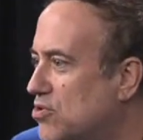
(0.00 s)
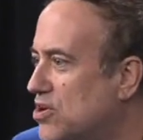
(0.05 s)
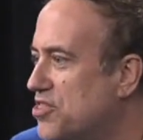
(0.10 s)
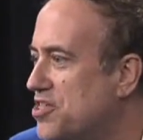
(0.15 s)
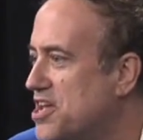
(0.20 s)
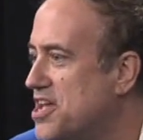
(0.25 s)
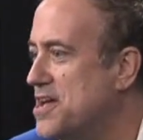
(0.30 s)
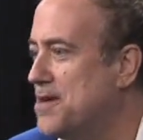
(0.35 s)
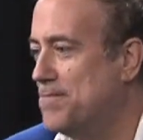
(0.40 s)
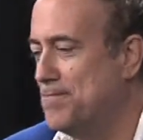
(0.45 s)
with
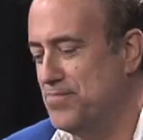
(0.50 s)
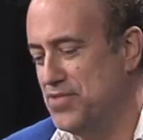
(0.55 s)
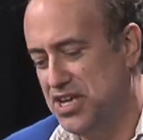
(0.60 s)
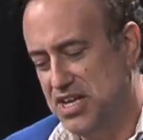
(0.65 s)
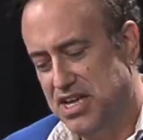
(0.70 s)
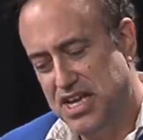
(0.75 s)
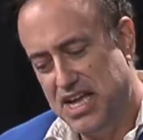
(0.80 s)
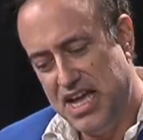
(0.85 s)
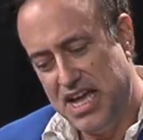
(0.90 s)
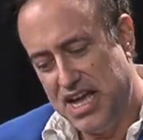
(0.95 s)
him.
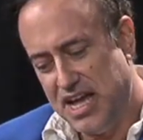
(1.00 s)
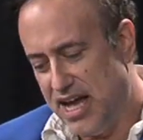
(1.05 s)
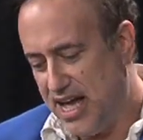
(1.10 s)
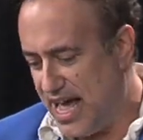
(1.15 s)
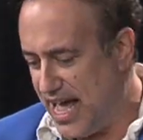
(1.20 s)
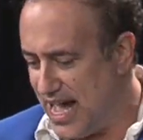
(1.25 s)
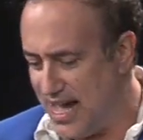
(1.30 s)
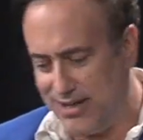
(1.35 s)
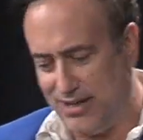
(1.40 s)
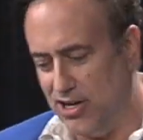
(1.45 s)

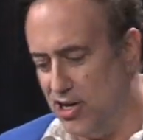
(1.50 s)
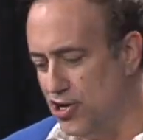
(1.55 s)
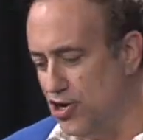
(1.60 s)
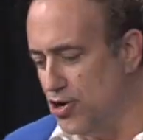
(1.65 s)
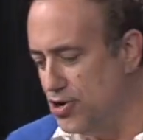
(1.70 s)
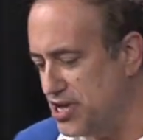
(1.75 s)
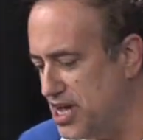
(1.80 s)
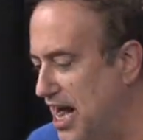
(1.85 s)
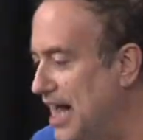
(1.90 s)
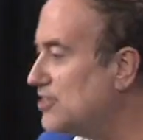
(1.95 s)

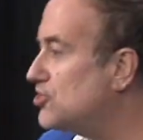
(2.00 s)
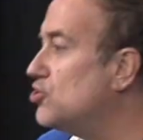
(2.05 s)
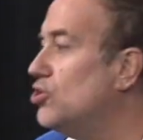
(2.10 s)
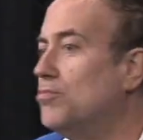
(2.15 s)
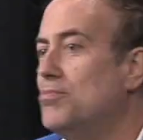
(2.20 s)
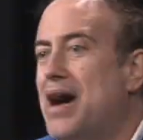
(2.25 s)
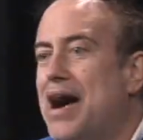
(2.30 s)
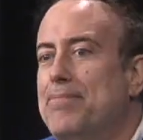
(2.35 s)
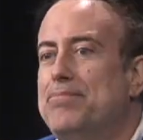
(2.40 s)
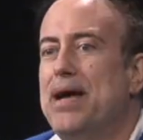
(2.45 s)
Hallelujah. I
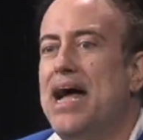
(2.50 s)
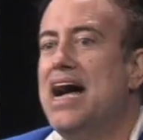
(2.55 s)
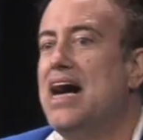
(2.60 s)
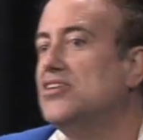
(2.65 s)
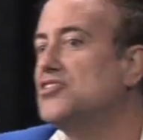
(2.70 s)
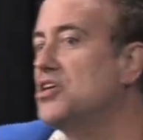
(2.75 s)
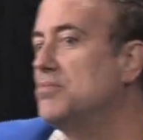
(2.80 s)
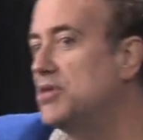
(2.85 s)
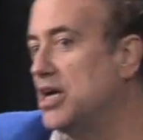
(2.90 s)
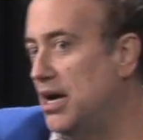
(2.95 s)
told my
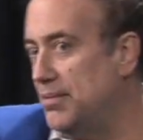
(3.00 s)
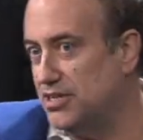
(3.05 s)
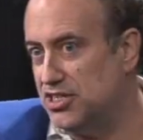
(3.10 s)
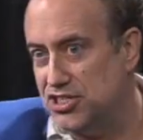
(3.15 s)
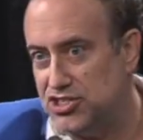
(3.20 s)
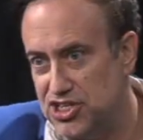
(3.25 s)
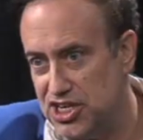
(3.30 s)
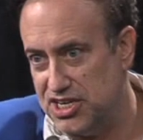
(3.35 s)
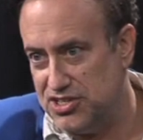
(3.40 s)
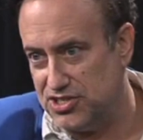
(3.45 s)
pals I'm coming
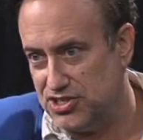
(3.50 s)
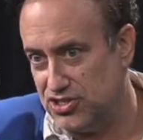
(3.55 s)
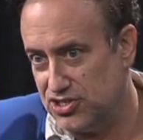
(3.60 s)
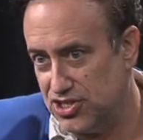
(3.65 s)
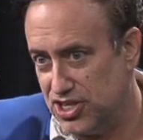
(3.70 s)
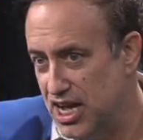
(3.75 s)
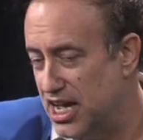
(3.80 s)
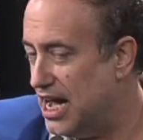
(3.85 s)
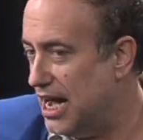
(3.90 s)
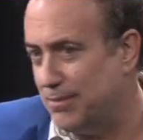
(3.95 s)
to
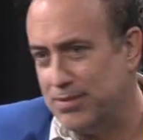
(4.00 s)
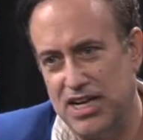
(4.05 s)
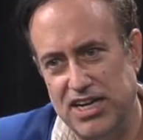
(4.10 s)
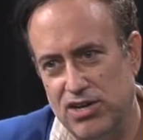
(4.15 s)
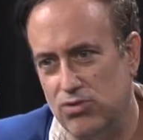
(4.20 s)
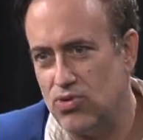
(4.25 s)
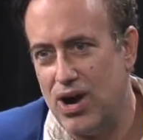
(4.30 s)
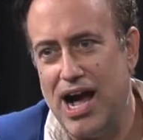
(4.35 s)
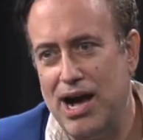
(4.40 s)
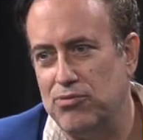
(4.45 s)
Jesus. I'm
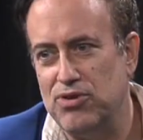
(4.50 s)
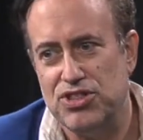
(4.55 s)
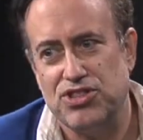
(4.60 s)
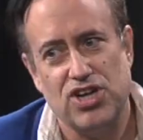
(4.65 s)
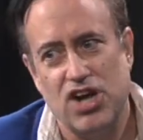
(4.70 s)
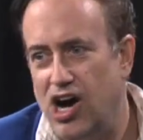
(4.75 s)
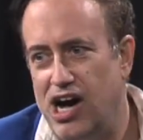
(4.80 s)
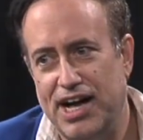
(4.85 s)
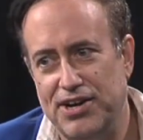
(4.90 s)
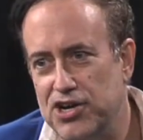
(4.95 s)
getting right with
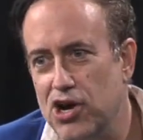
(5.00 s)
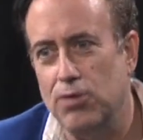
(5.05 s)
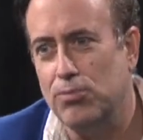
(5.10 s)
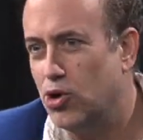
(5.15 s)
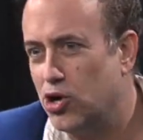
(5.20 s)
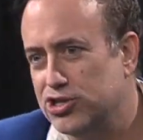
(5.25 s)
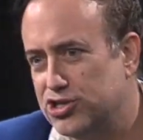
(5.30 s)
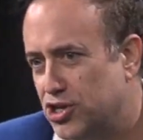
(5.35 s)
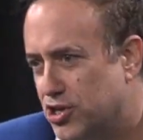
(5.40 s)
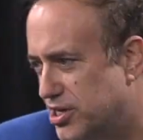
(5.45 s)
God. No
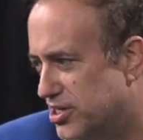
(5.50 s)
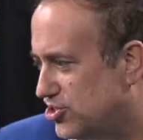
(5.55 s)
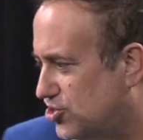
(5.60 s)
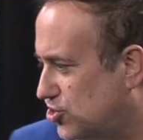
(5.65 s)
more dirty